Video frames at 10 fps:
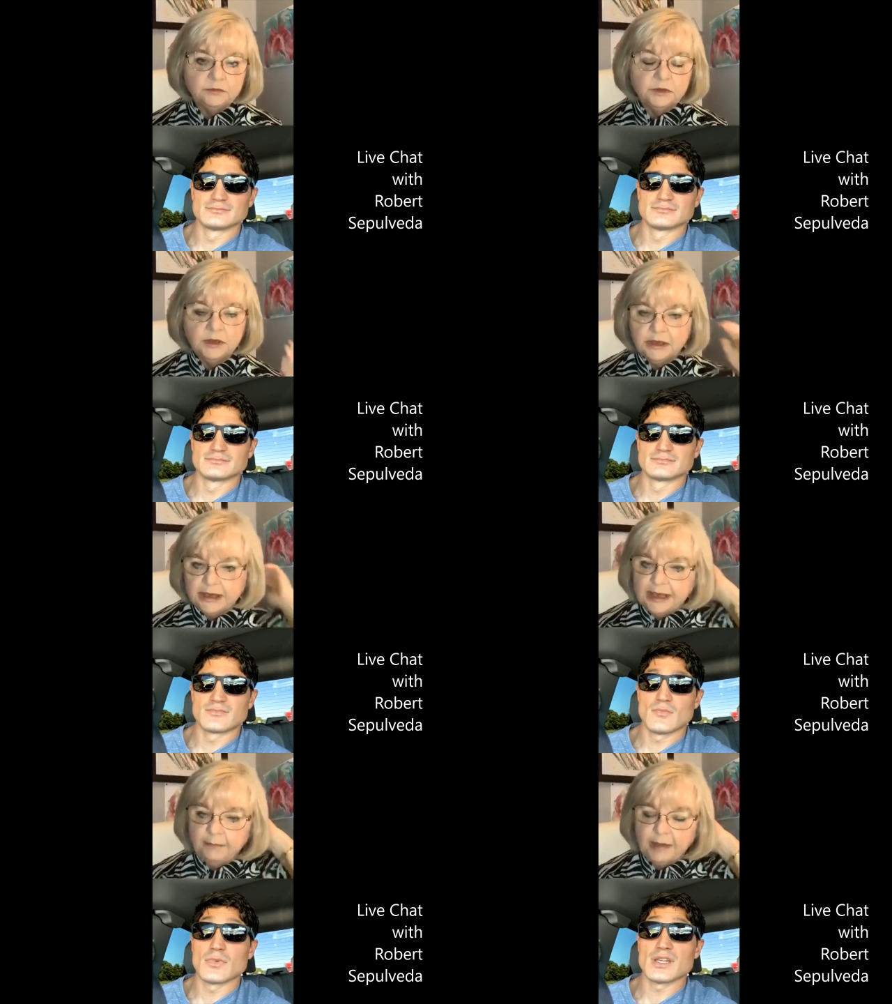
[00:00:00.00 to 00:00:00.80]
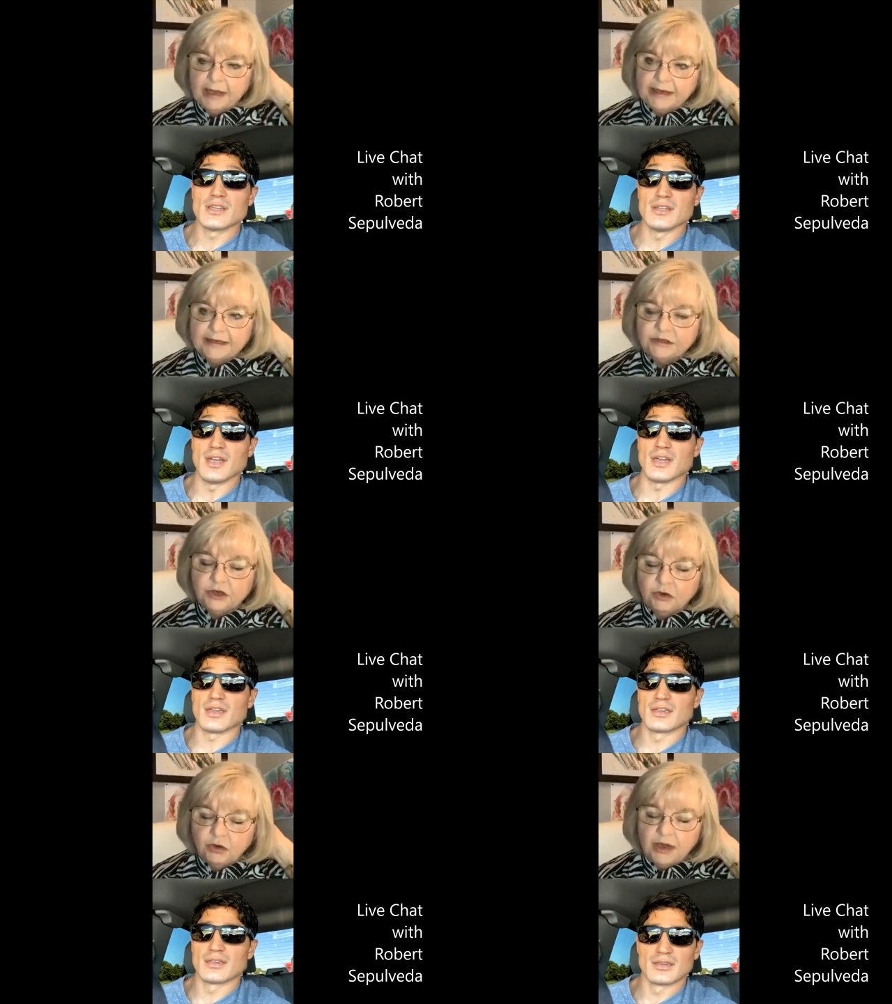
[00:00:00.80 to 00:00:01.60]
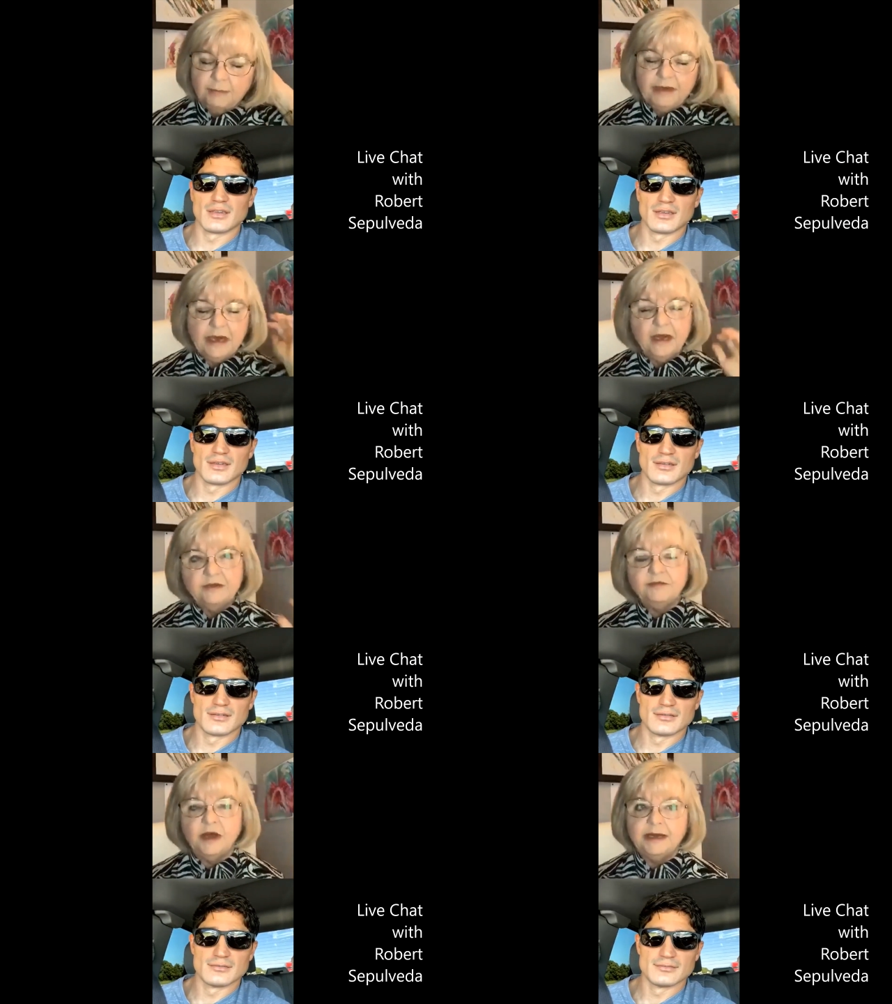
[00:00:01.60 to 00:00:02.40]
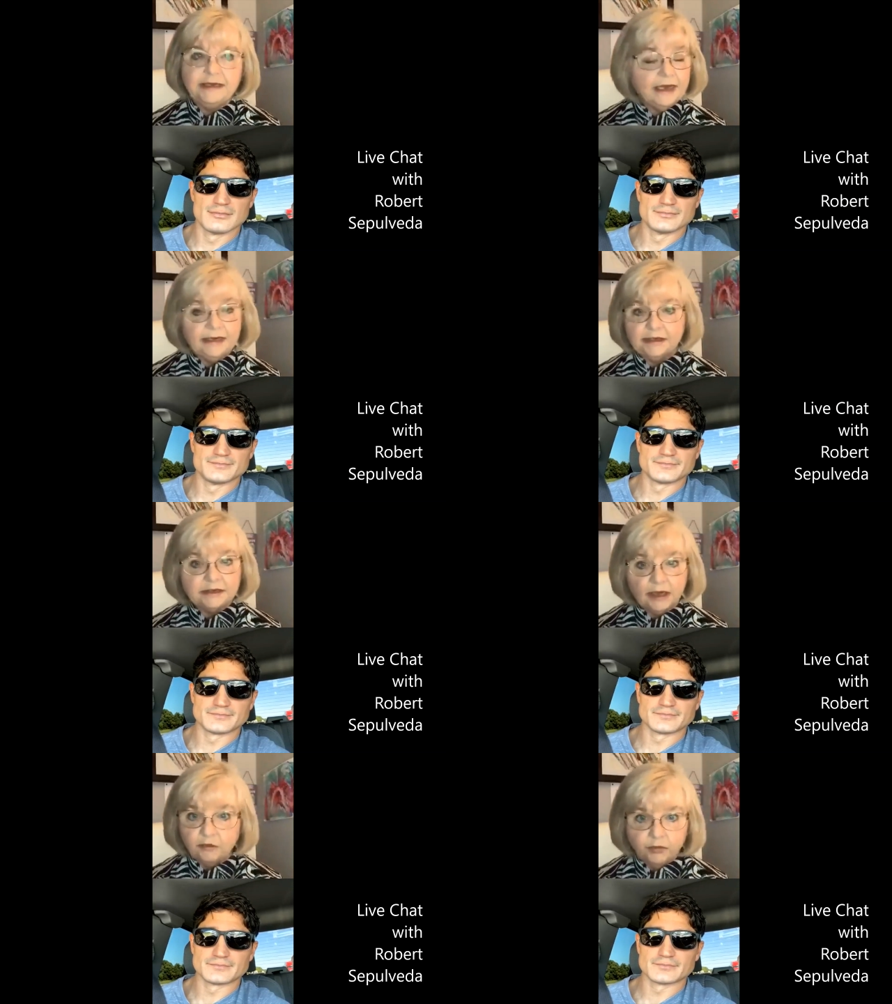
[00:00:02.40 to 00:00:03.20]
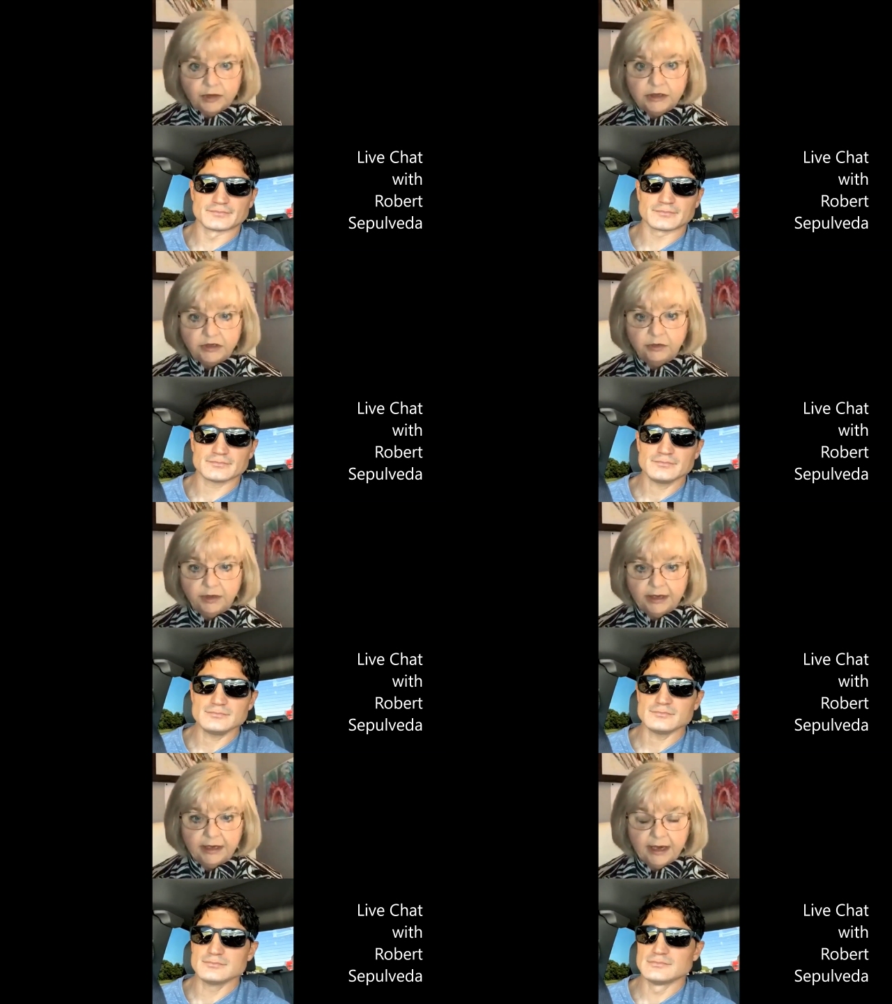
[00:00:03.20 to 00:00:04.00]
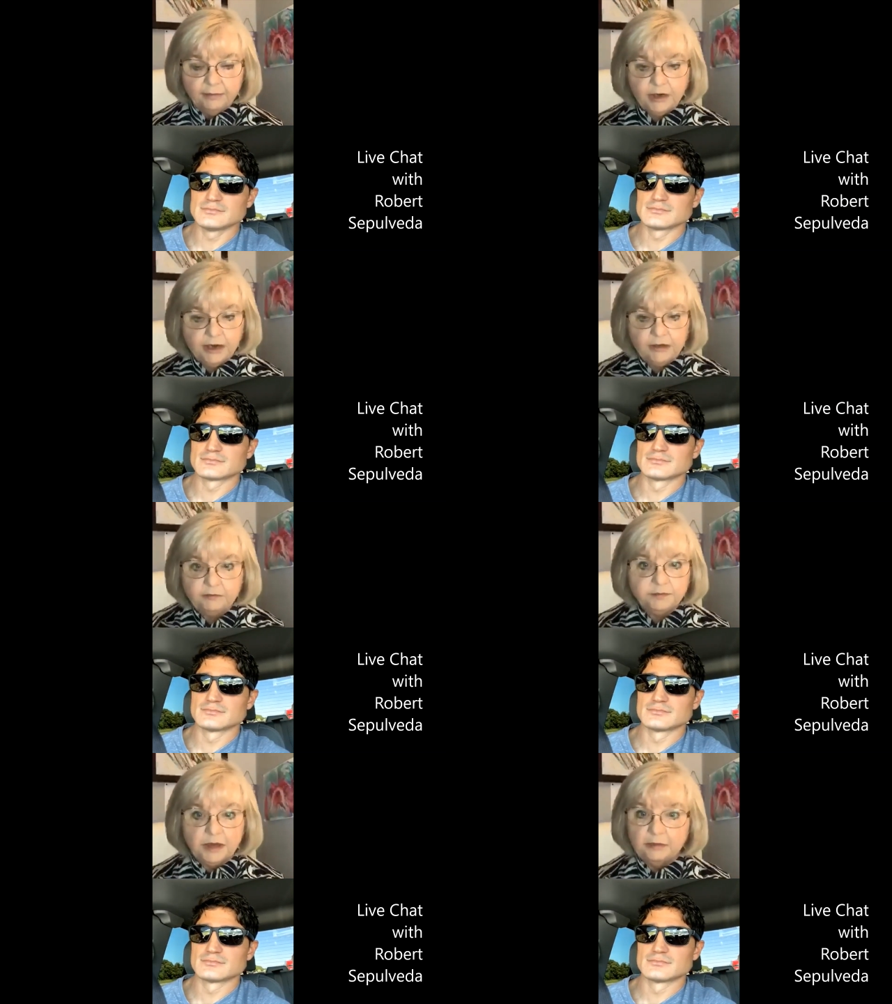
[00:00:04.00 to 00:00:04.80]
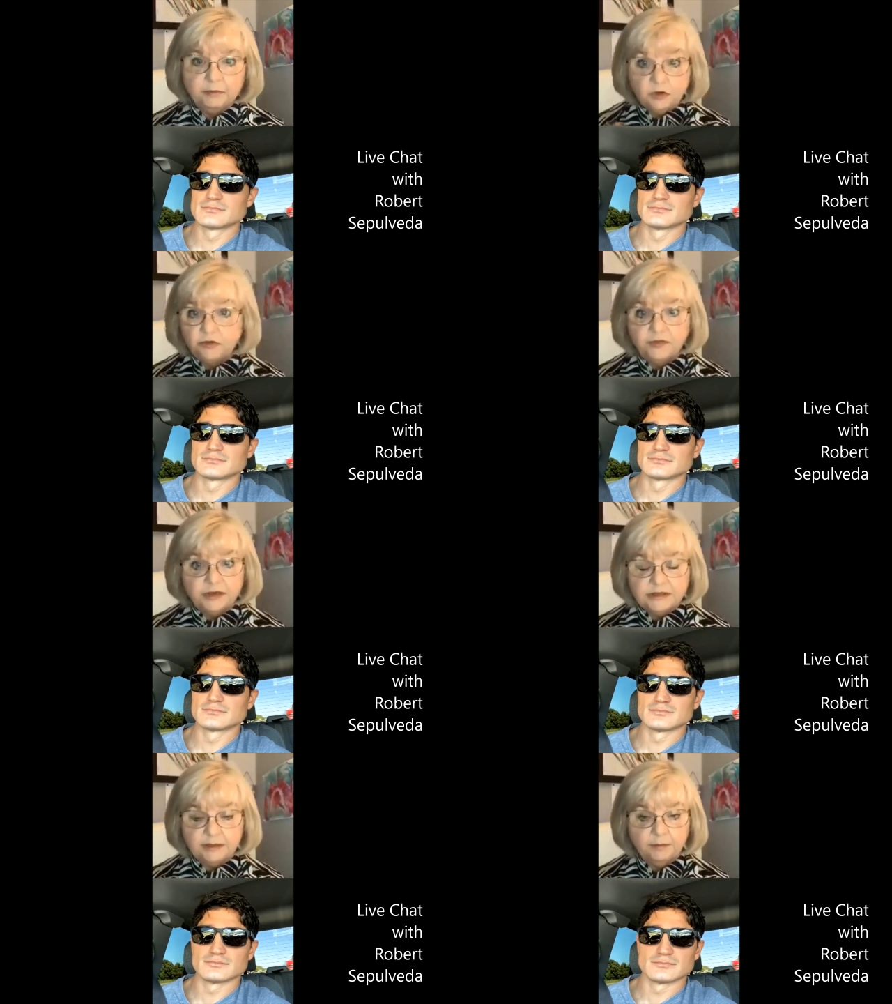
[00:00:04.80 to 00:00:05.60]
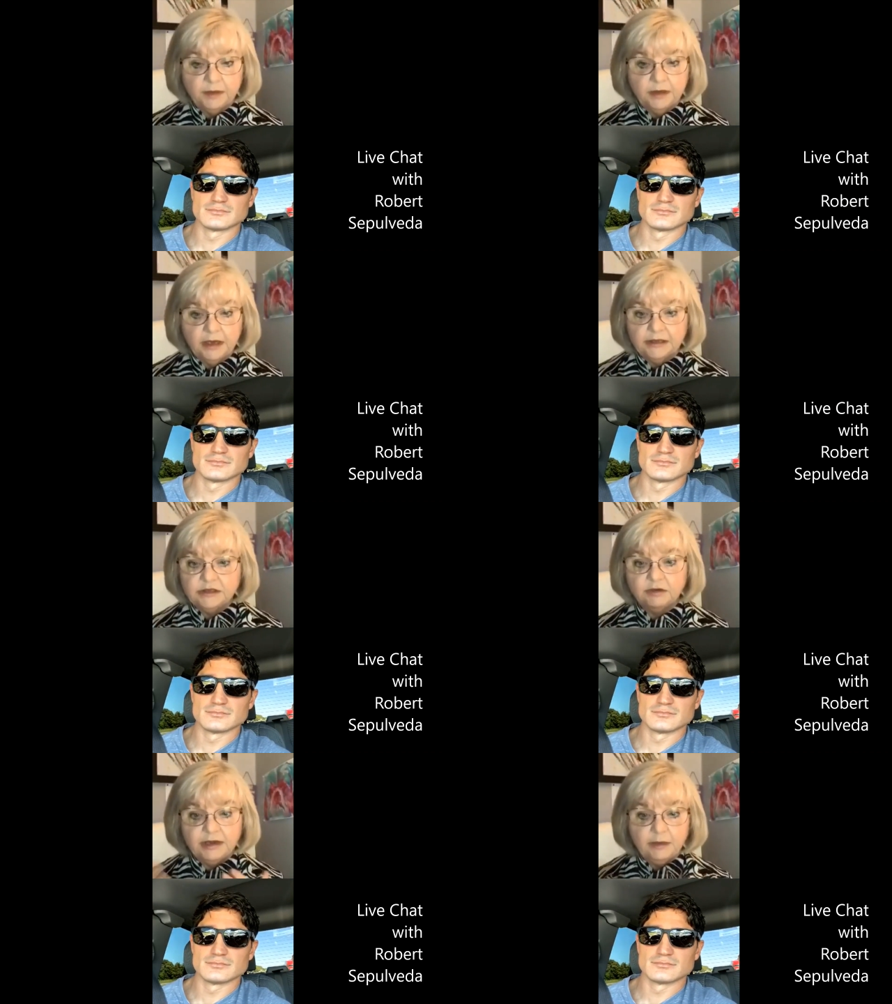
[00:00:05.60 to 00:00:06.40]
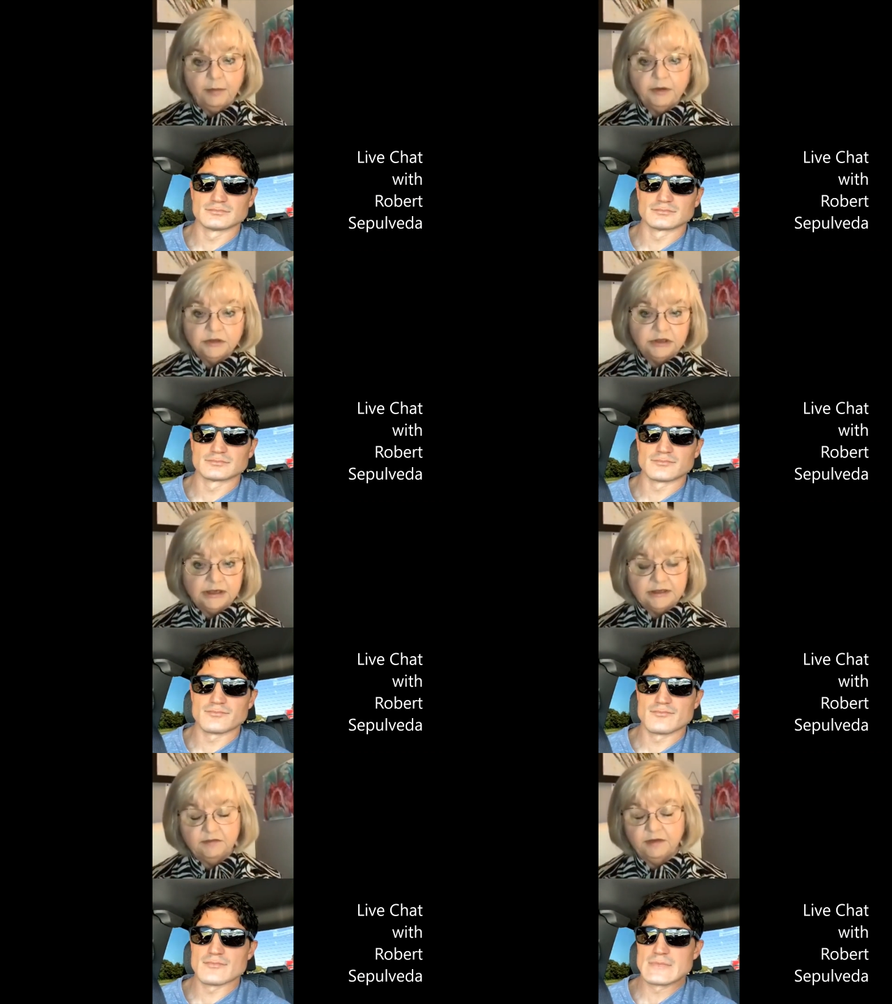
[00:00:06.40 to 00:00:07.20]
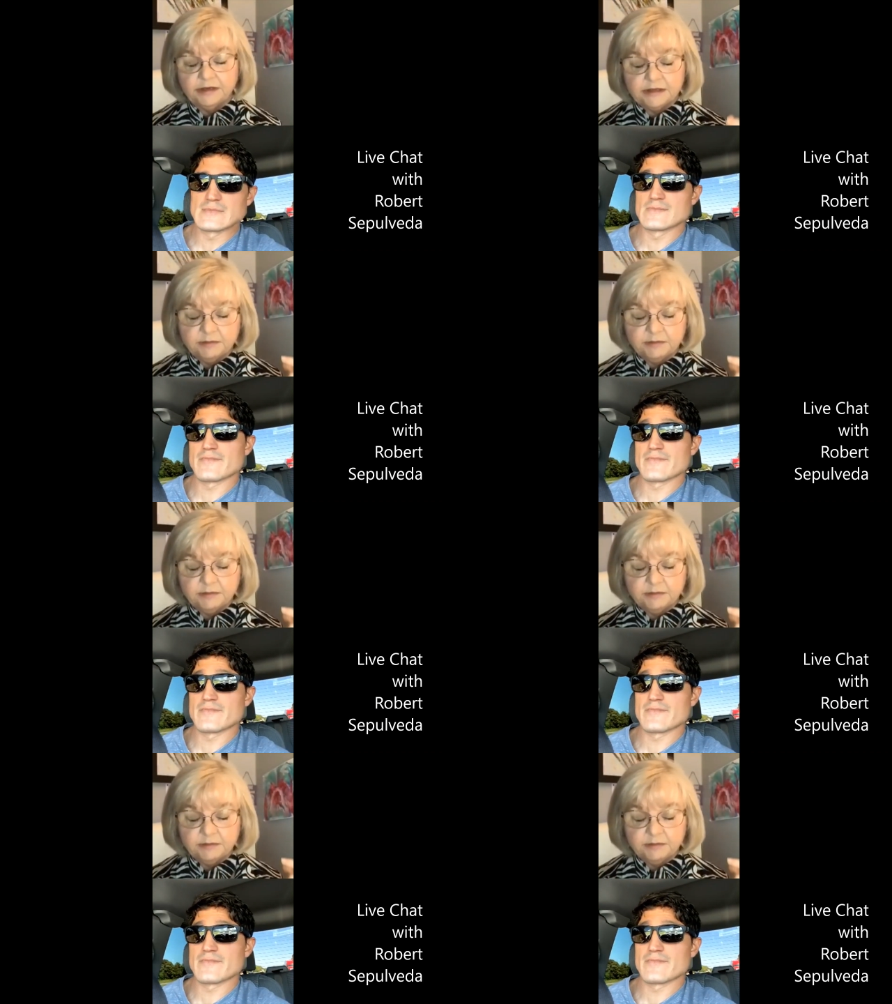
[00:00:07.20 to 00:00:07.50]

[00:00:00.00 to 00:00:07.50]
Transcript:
Speaker 1: Um, and I yeah. know. I mean, I, I get it. I really do get it. I'm, I'm, I'm not a victim, and so I apologize for victims